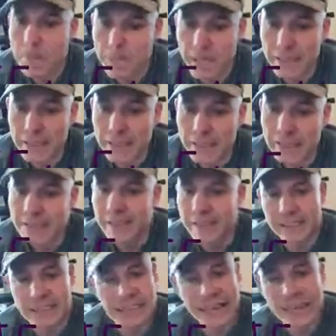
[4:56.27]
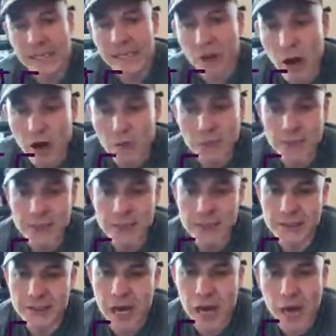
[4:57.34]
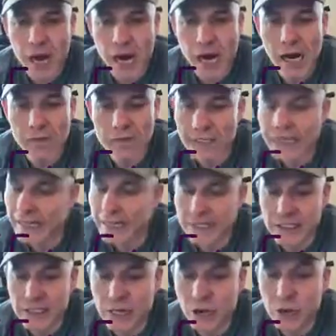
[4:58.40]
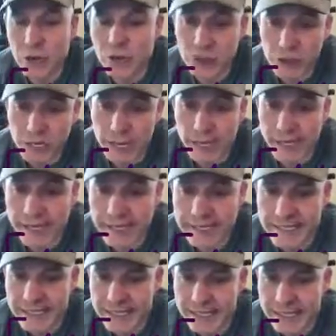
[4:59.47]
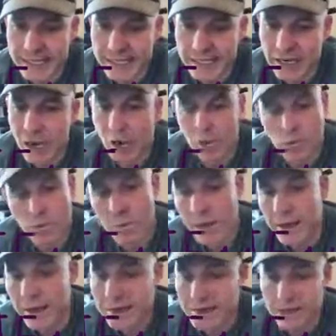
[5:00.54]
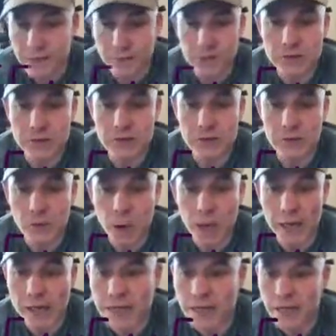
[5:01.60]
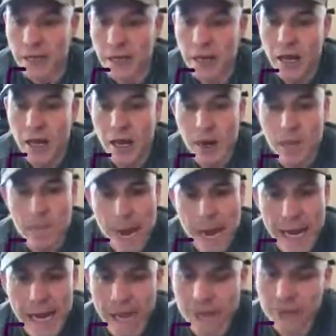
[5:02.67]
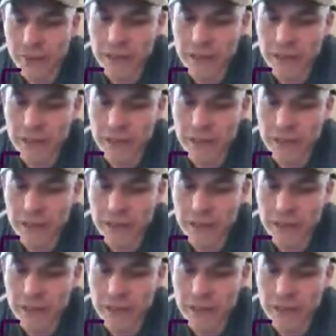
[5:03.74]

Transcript: But the economics of the NHL was changing. Quebec City was the smallest market for